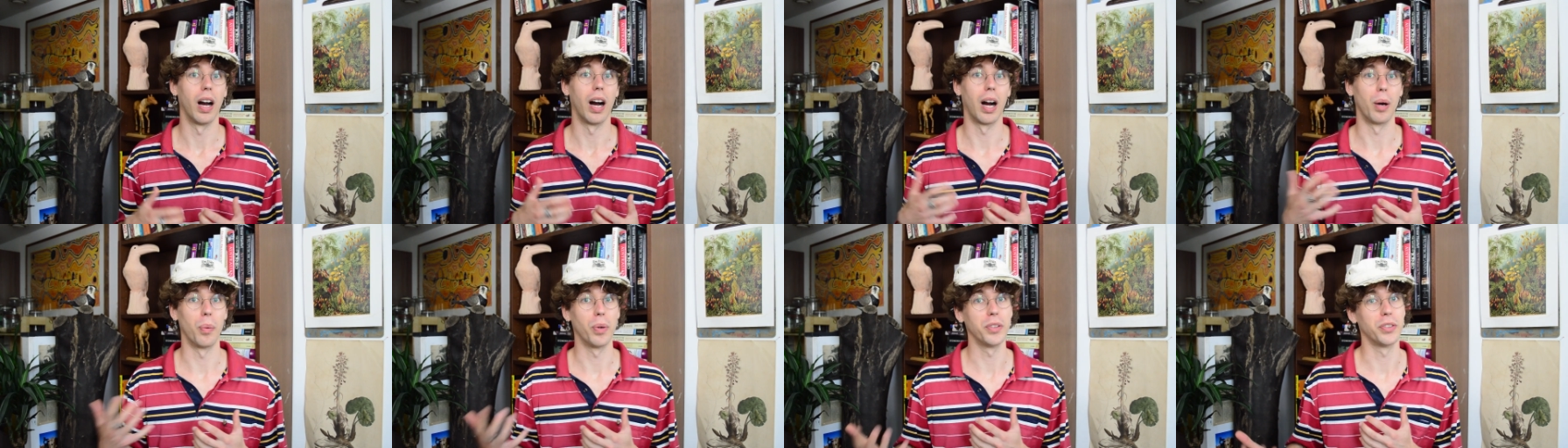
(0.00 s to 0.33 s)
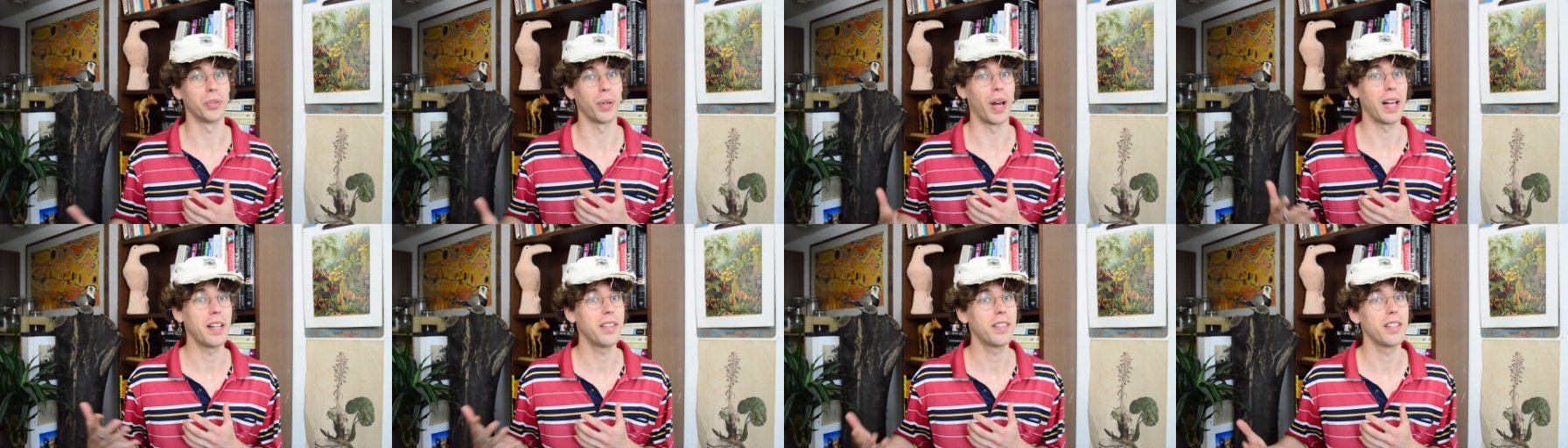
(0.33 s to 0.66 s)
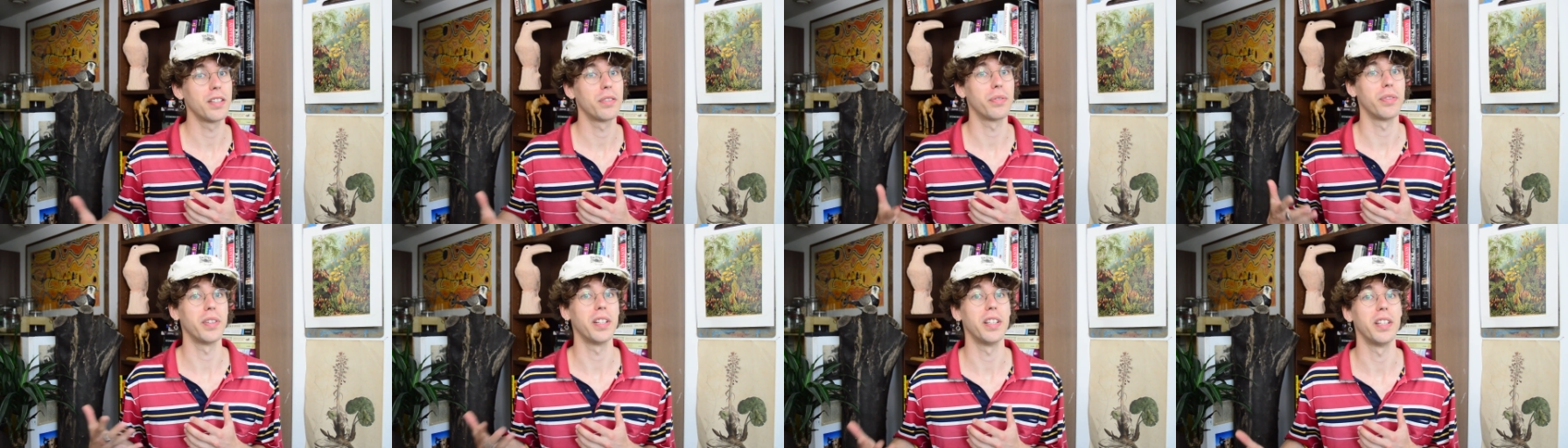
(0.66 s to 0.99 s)
I want to end
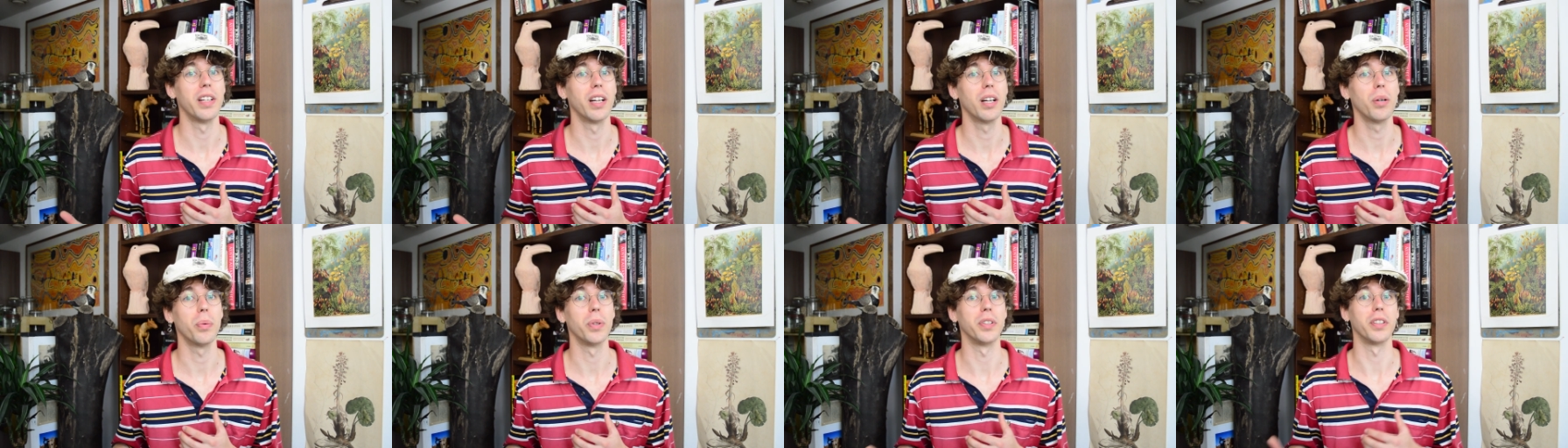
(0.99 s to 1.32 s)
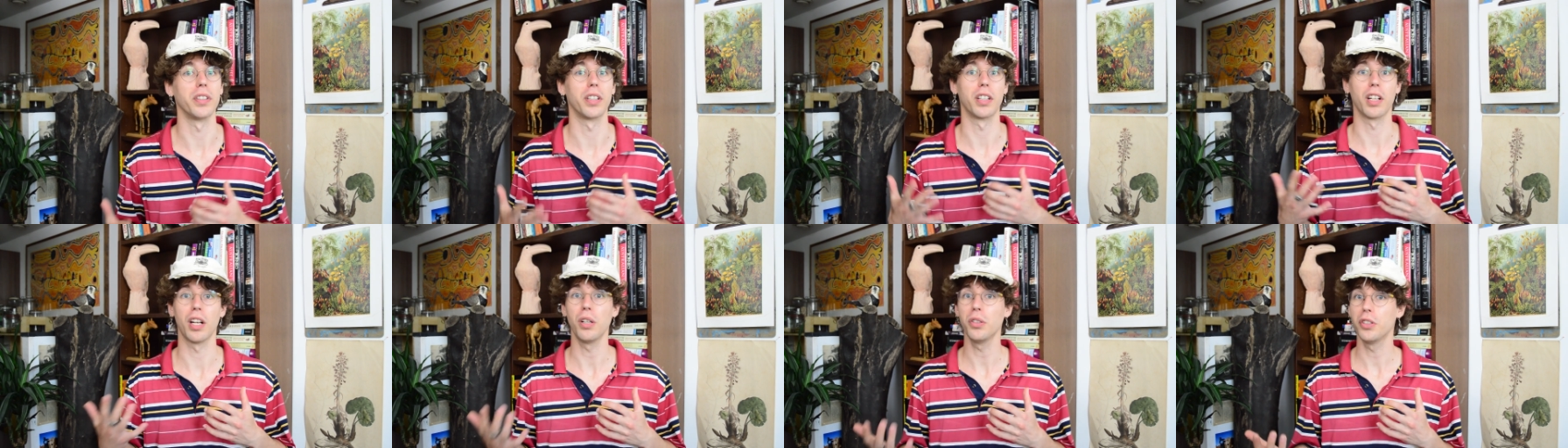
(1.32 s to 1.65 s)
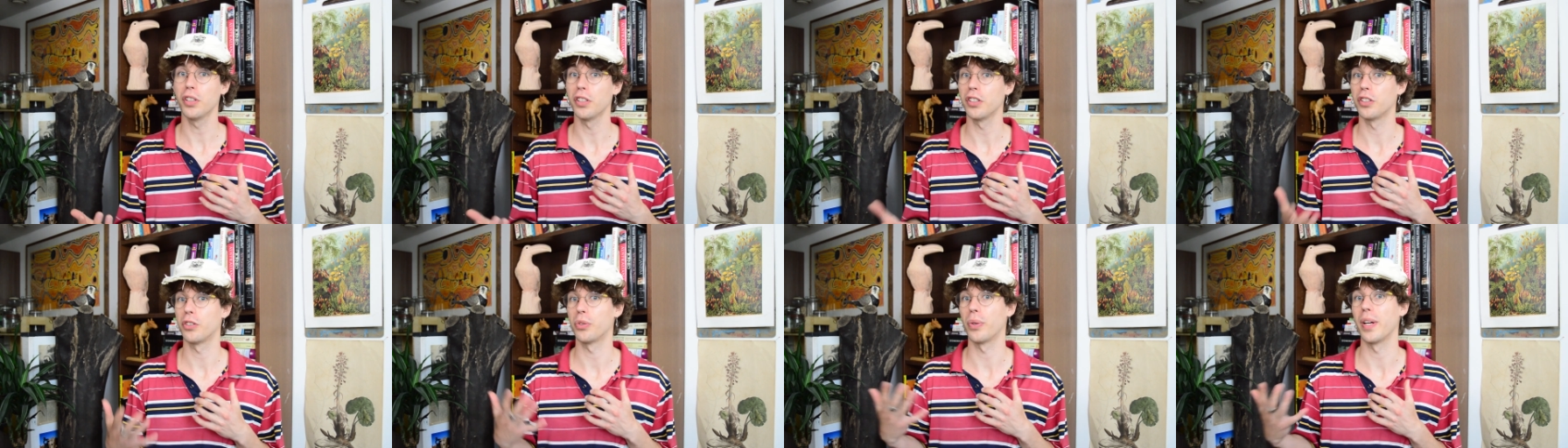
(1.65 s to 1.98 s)
this video with the
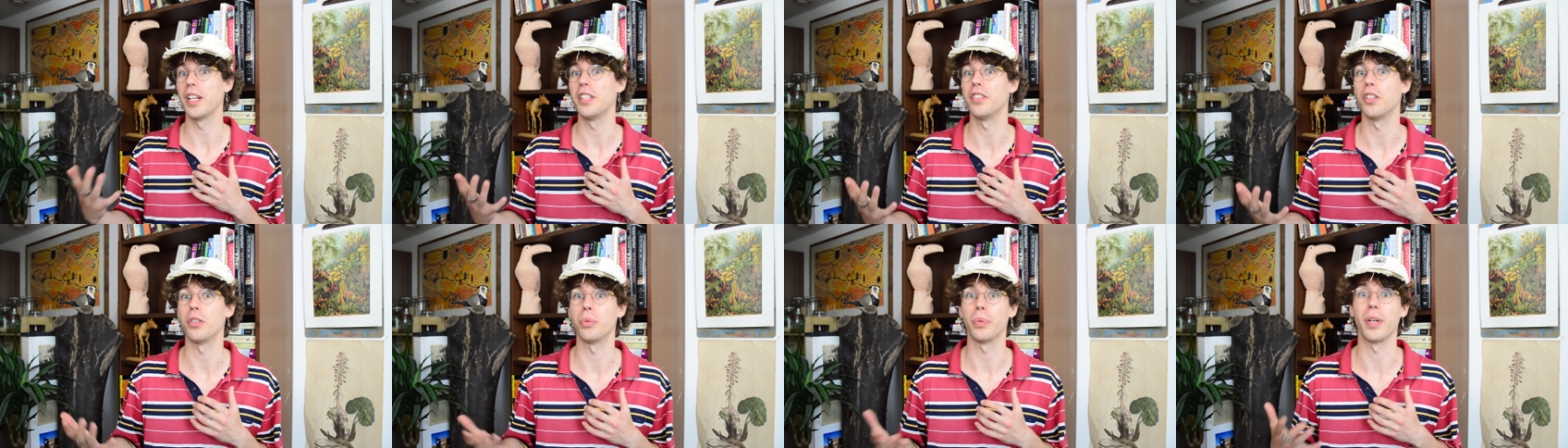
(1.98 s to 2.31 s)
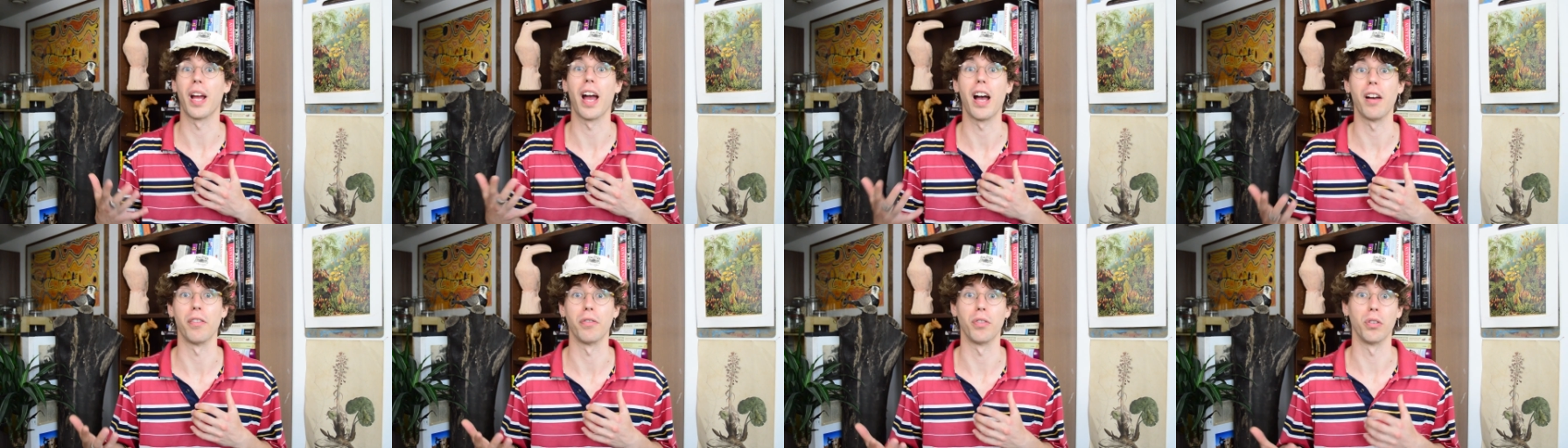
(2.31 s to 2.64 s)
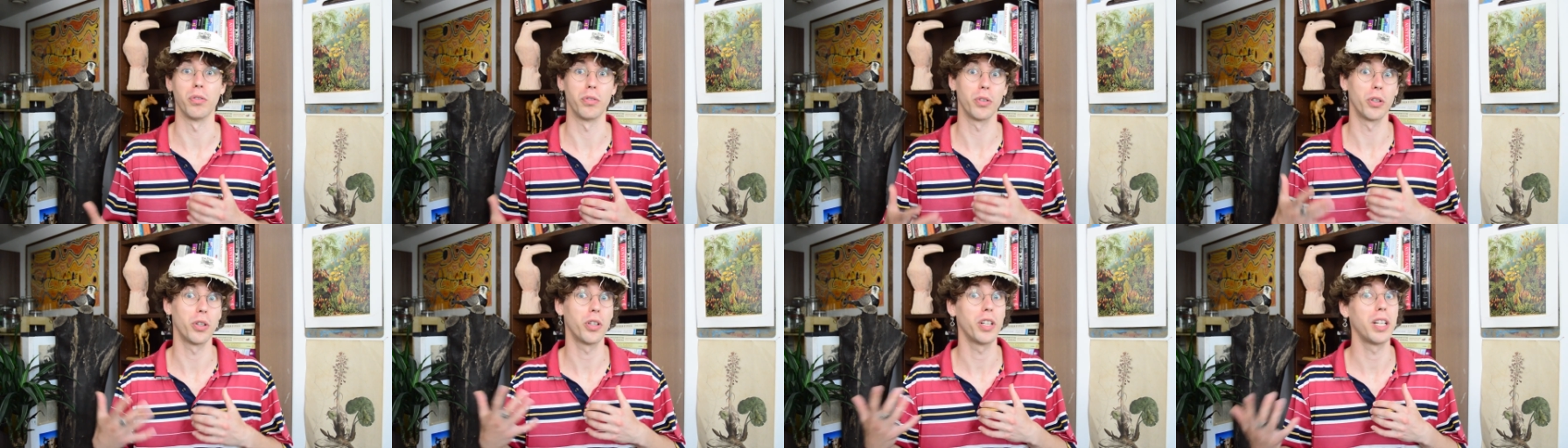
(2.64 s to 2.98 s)
closest traces we have
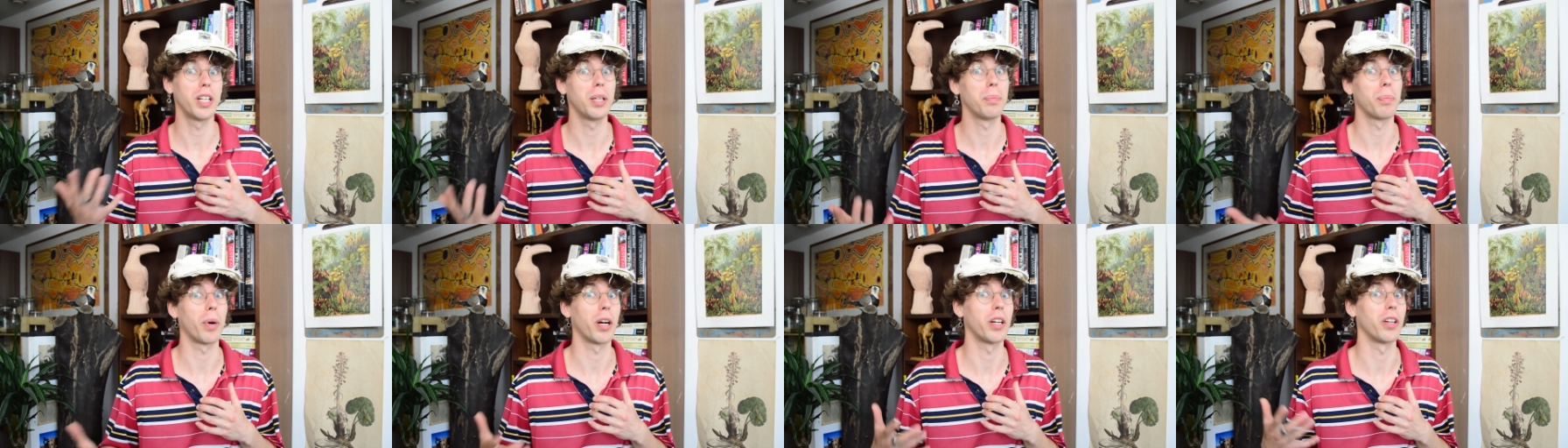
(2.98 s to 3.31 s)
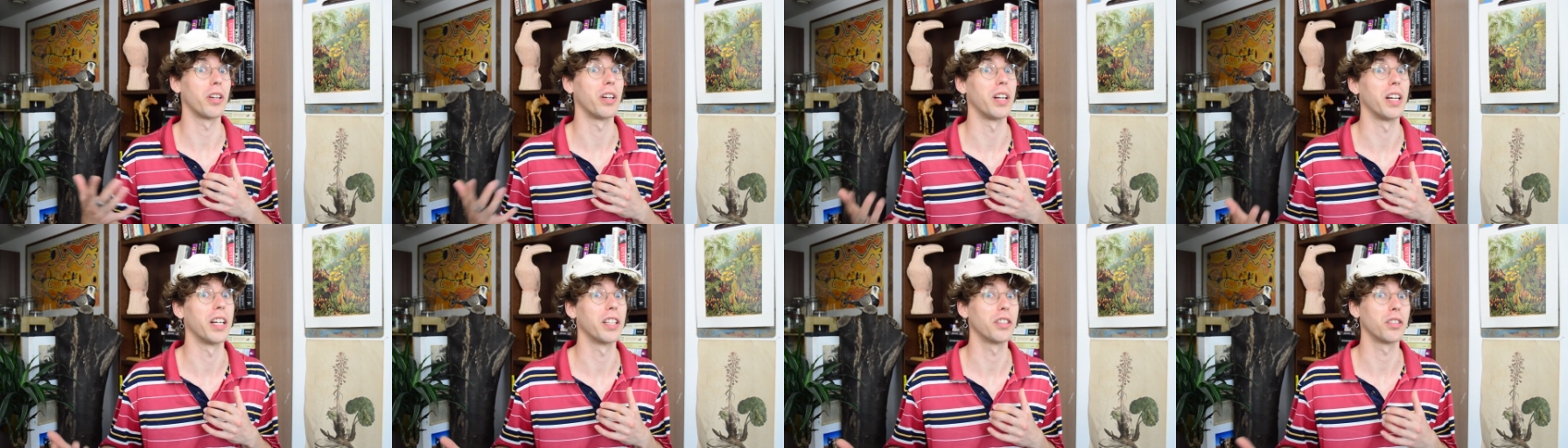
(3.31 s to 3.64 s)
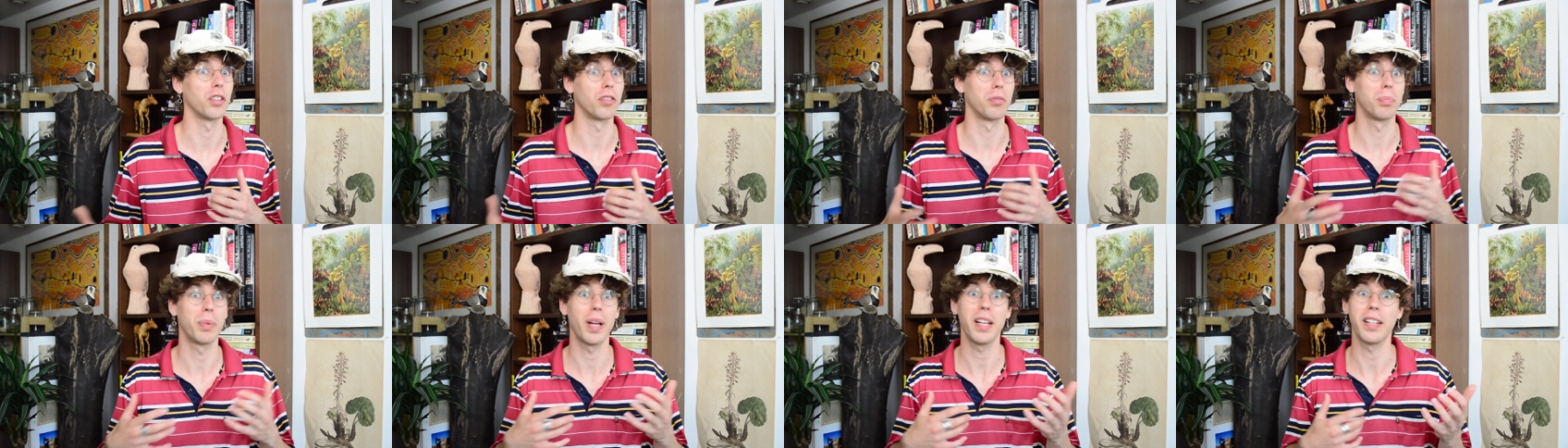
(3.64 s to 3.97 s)
of early pioneers
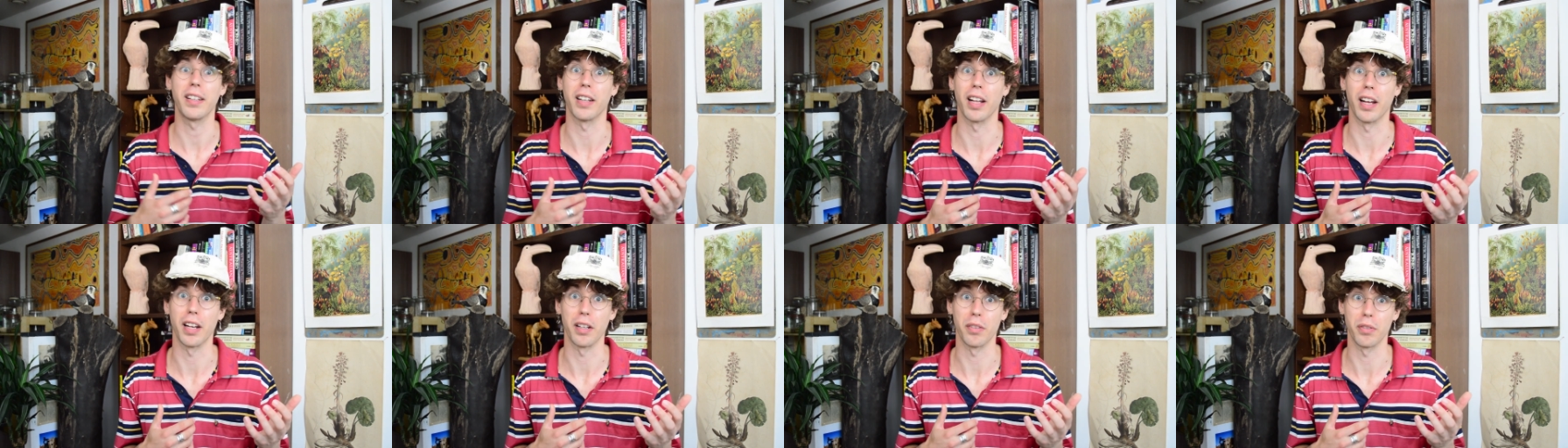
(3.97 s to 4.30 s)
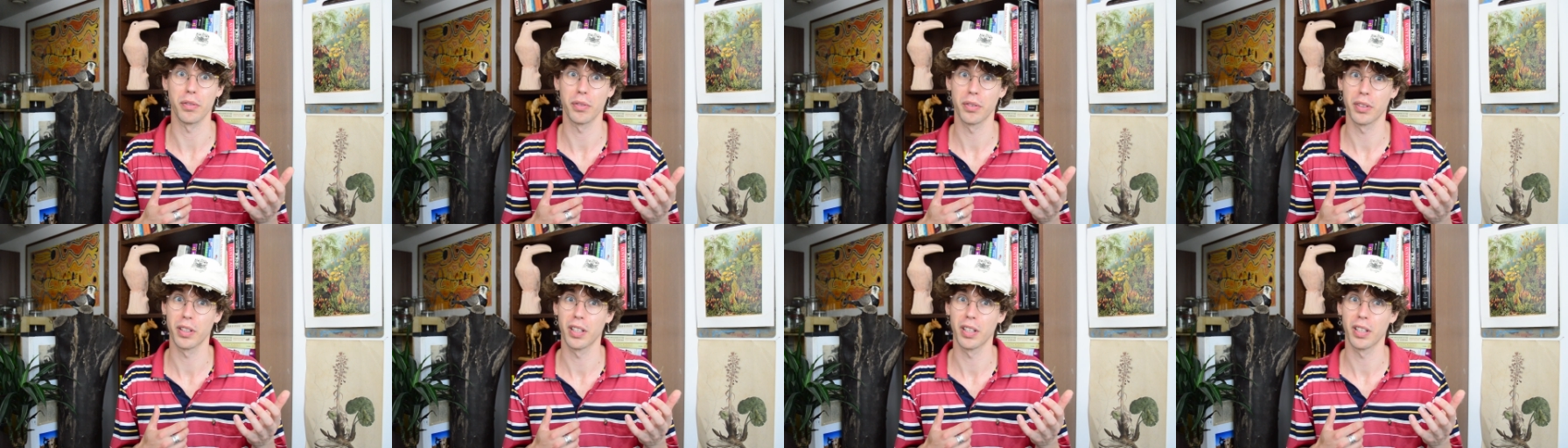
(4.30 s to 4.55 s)
of plant life.